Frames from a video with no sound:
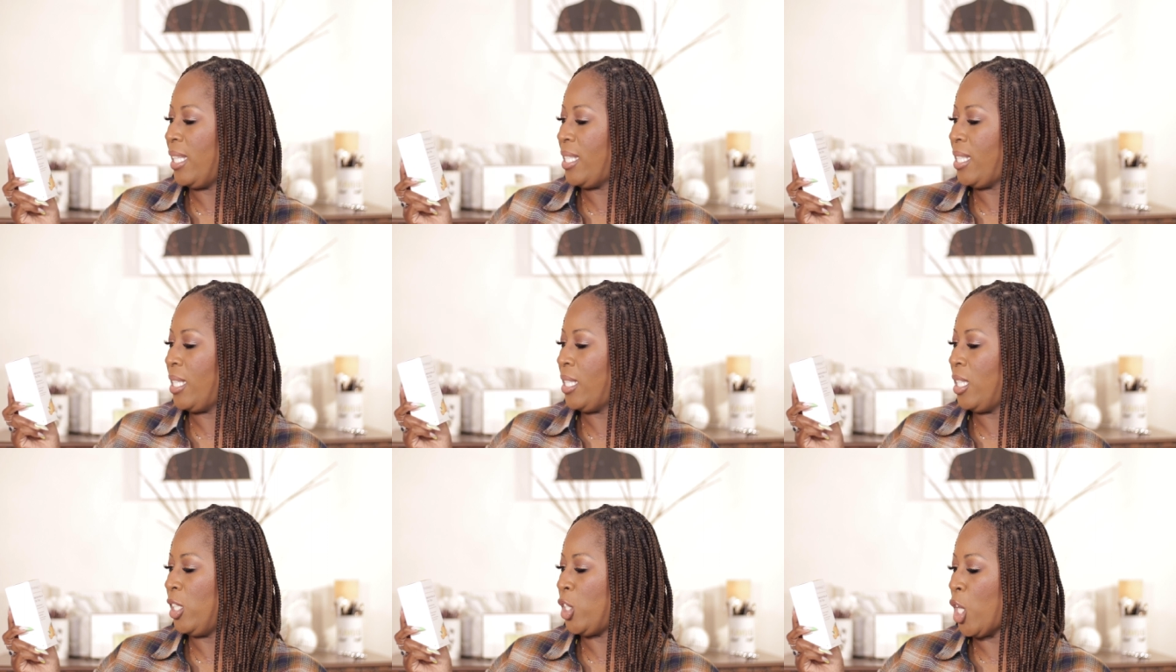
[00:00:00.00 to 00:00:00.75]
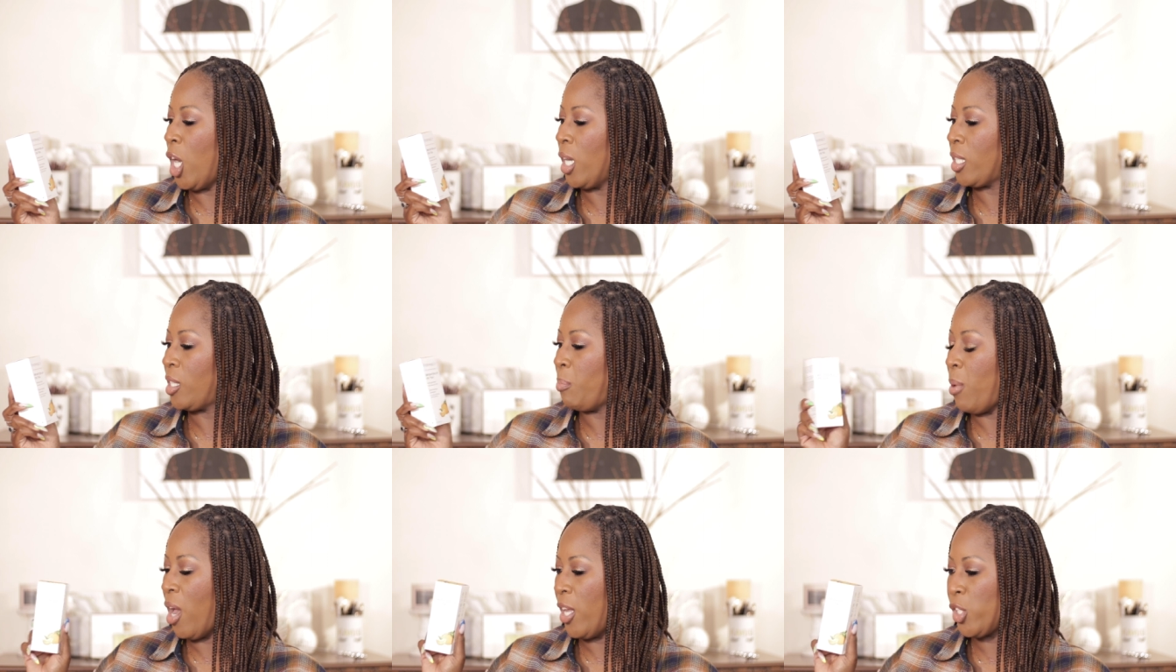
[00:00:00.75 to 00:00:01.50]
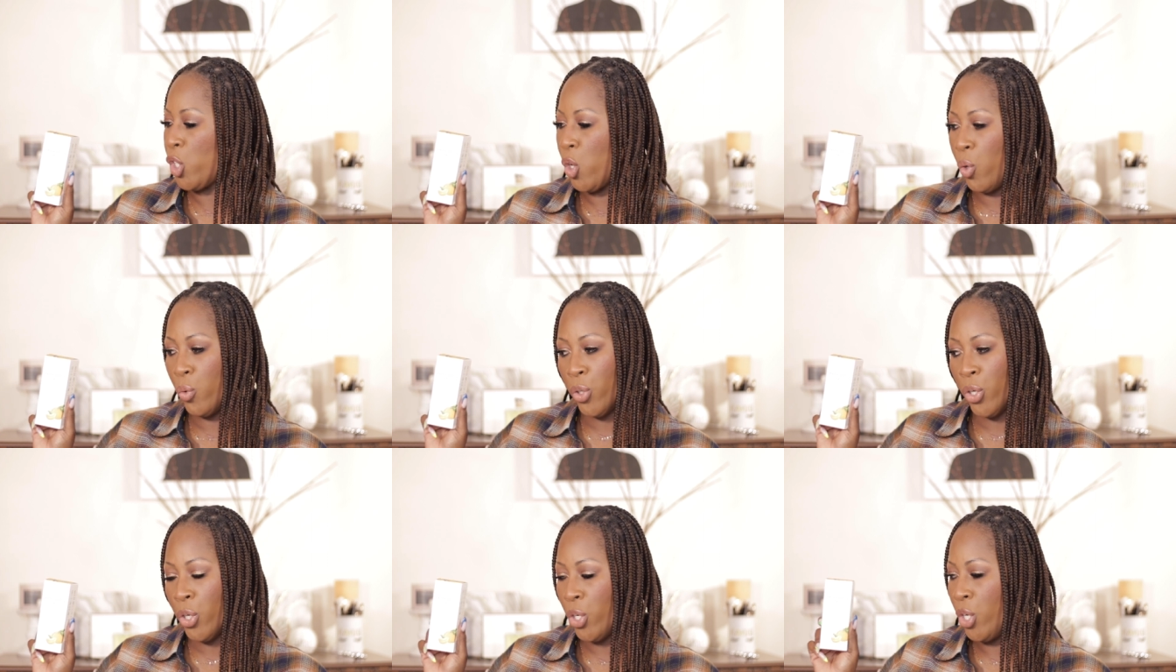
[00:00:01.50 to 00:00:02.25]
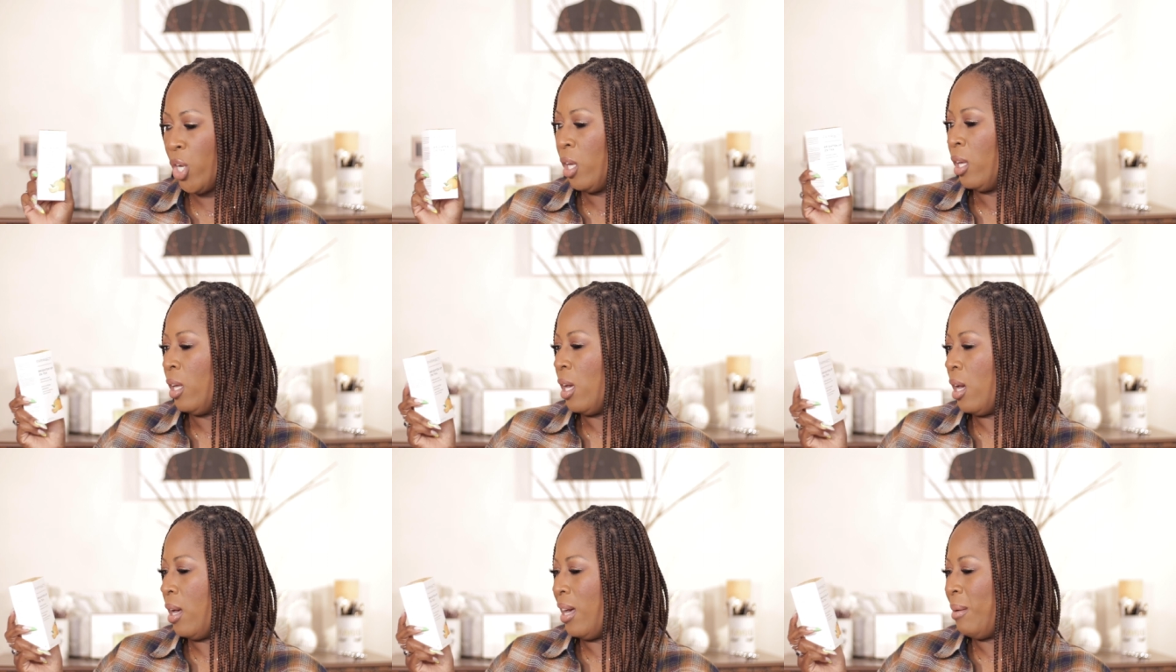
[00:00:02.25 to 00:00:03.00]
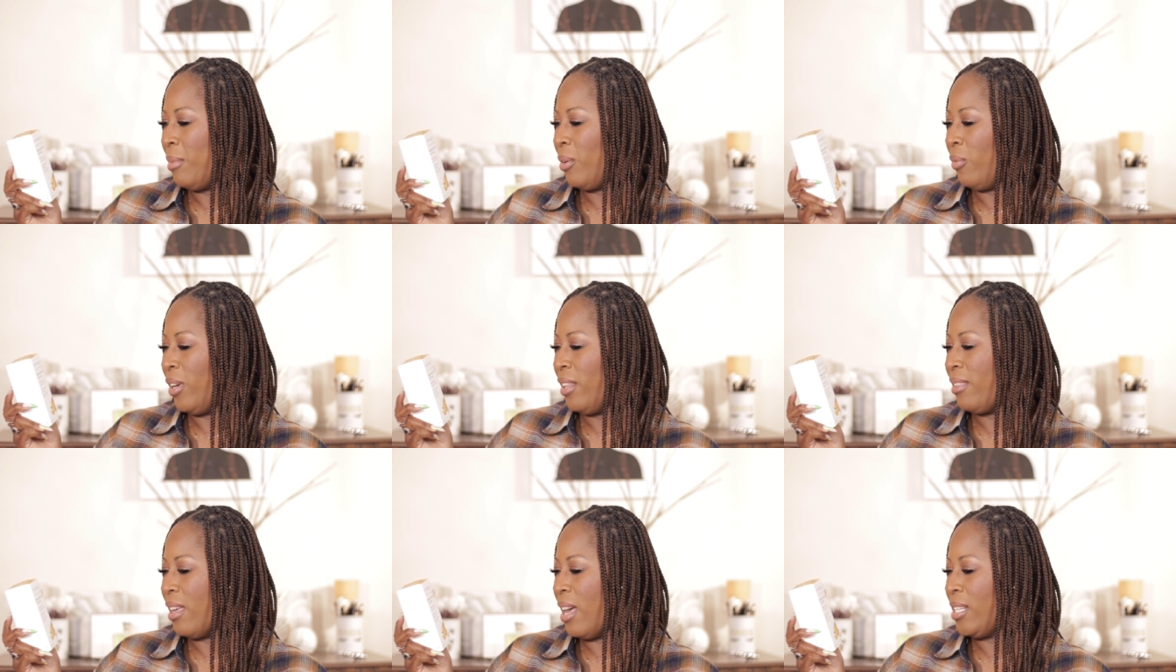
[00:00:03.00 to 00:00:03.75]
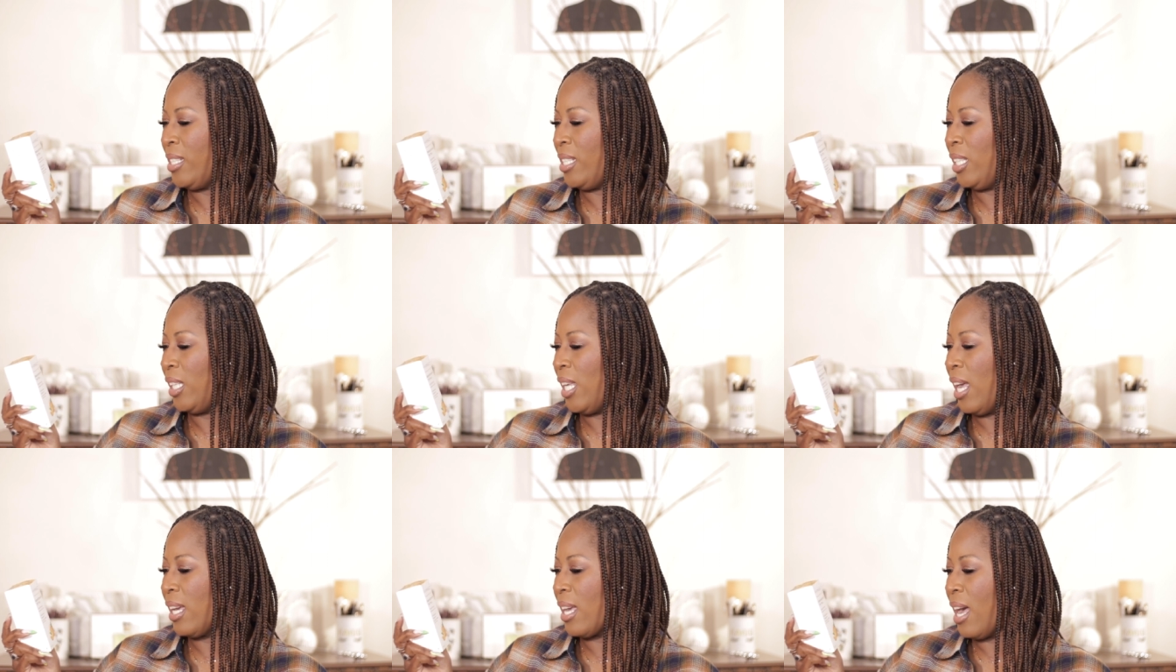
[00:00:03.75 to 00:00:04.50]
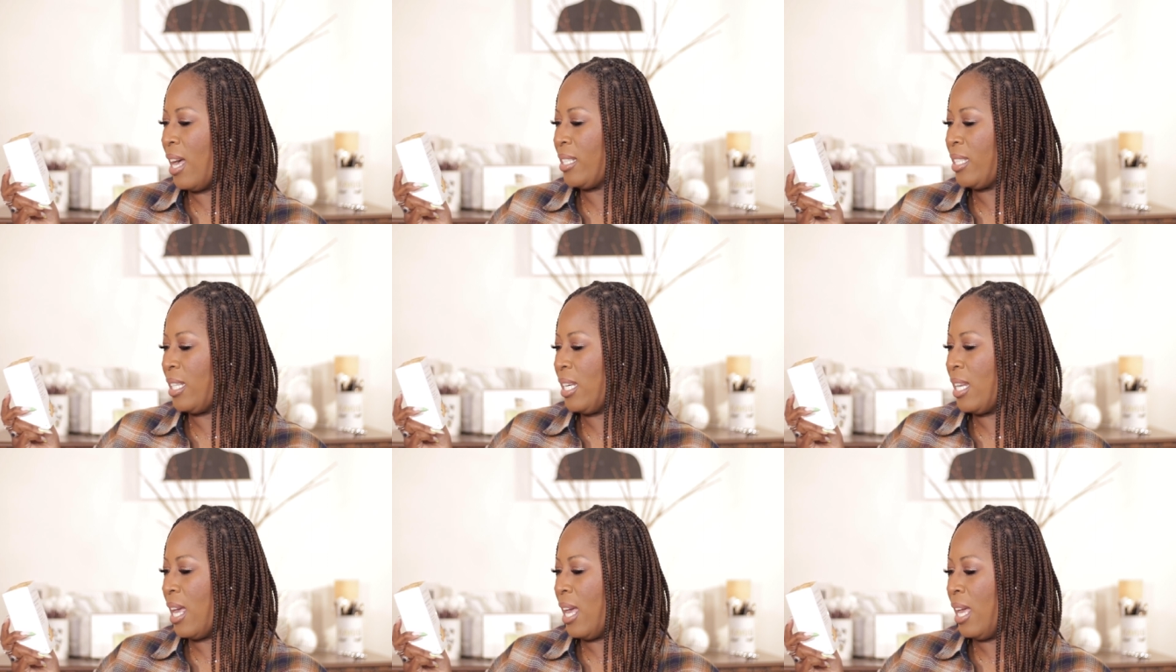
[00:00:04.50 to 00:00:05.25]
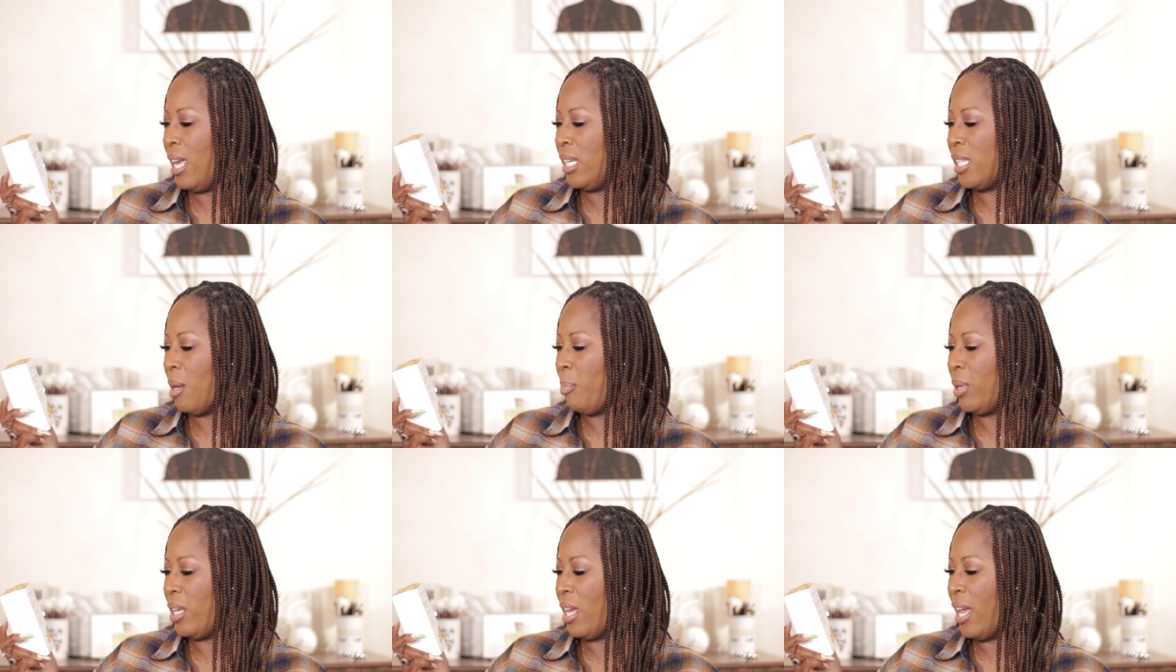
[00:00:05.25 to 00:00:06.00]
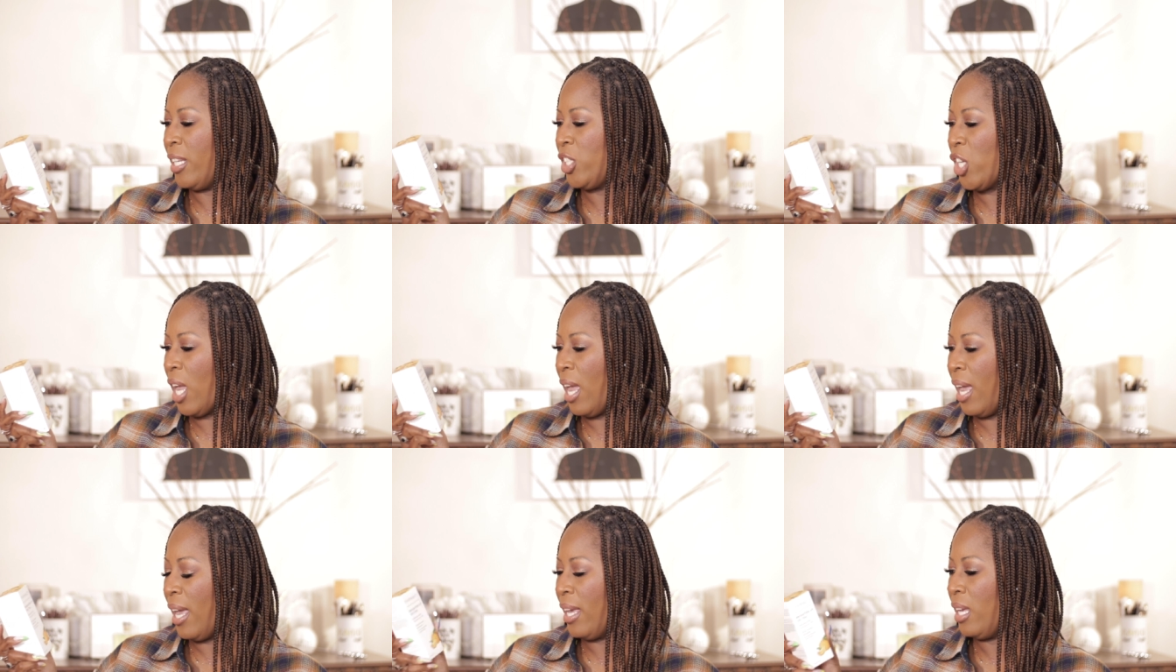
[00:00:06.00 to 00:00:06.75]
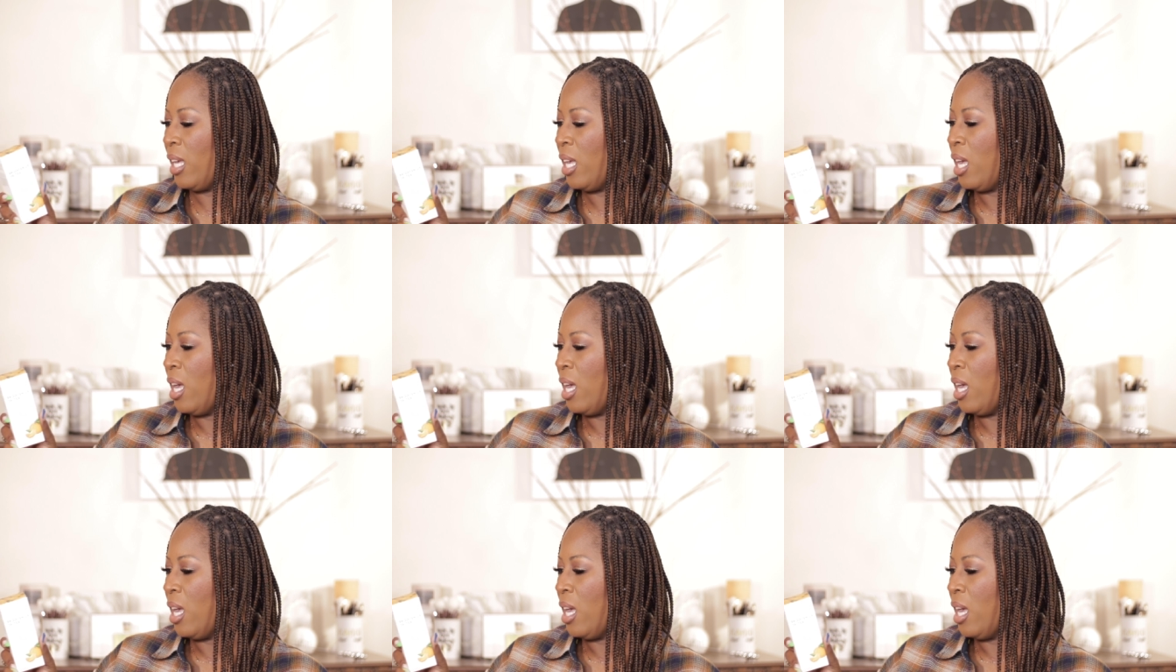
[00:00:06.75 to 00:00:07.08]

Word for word: This is the dark spot toner um, with azelaic acid and PHA.